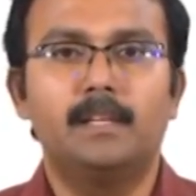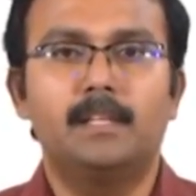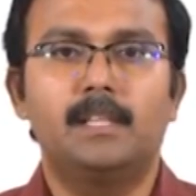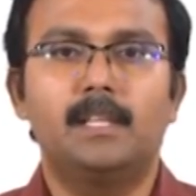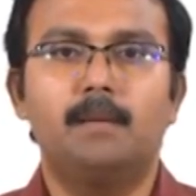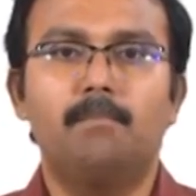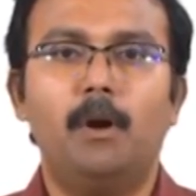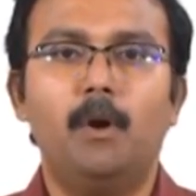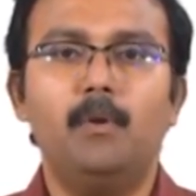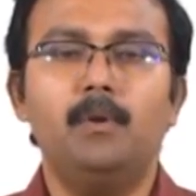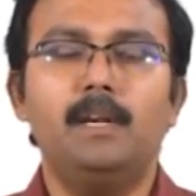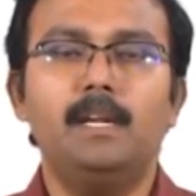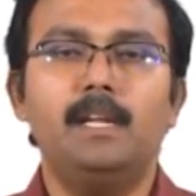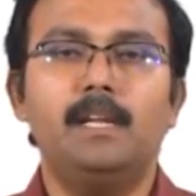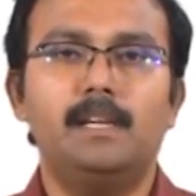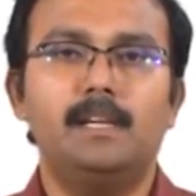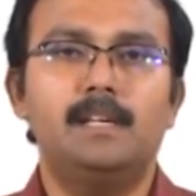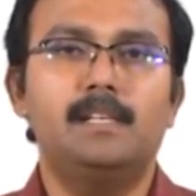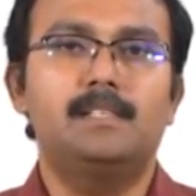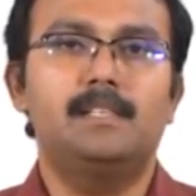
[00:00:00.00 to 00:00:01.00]
The
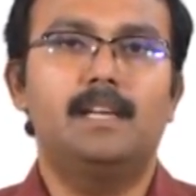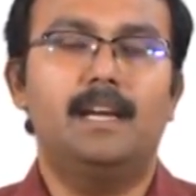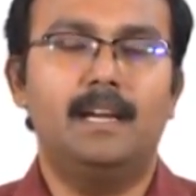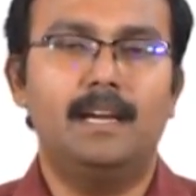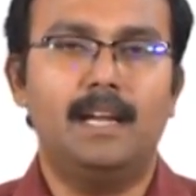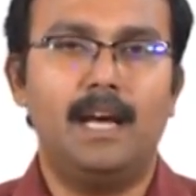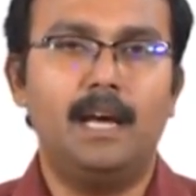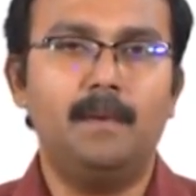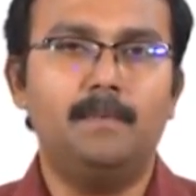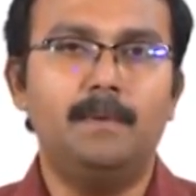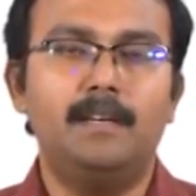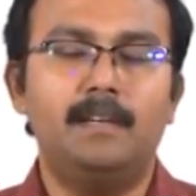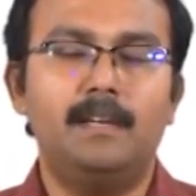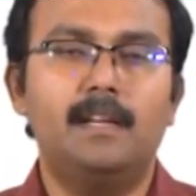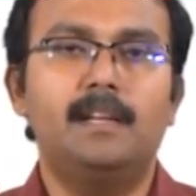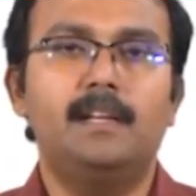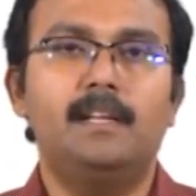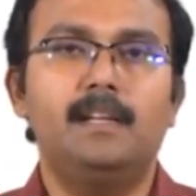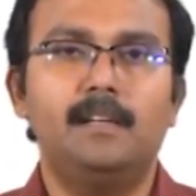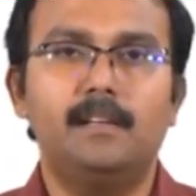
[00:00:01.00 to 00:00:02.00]
boundary is an
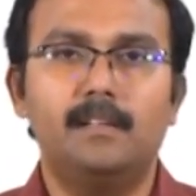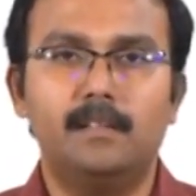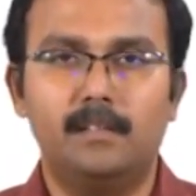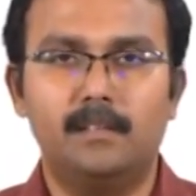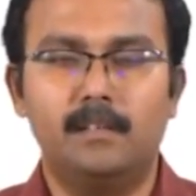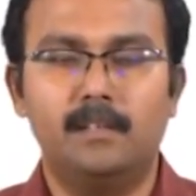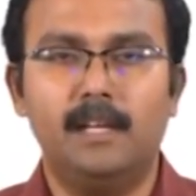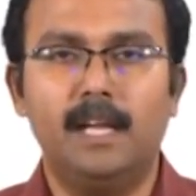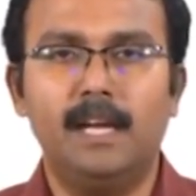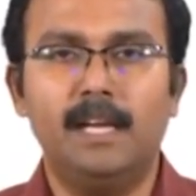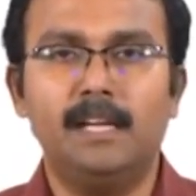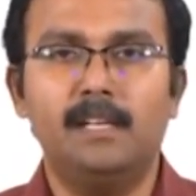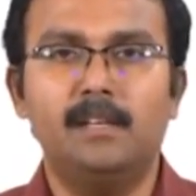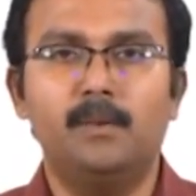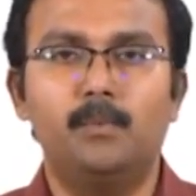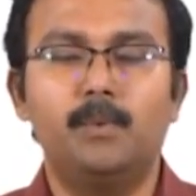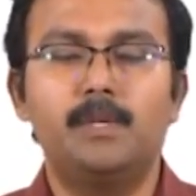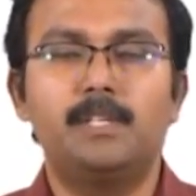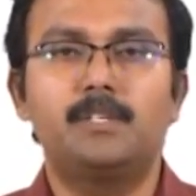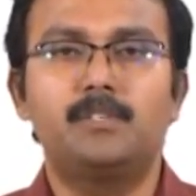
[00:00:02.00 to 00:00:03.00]
arbitrary
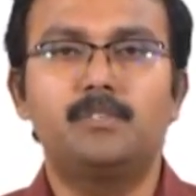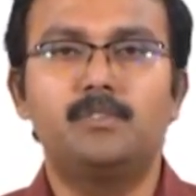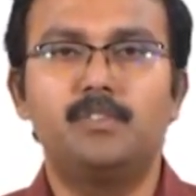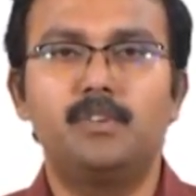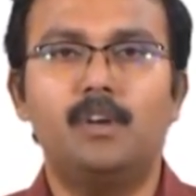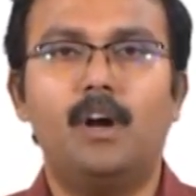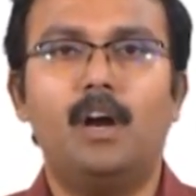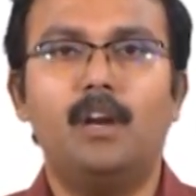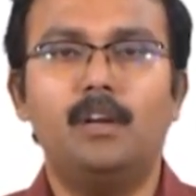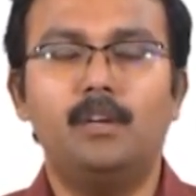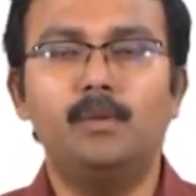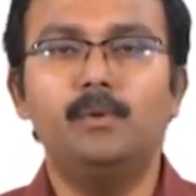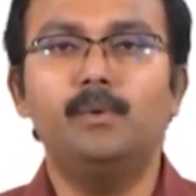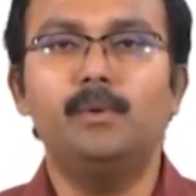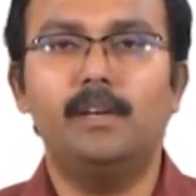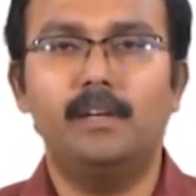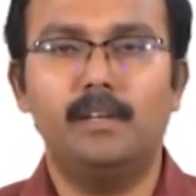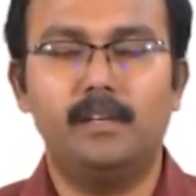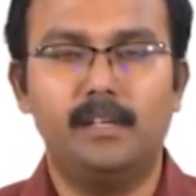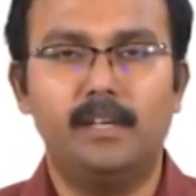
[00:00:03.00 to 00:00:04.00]
line which is drawn to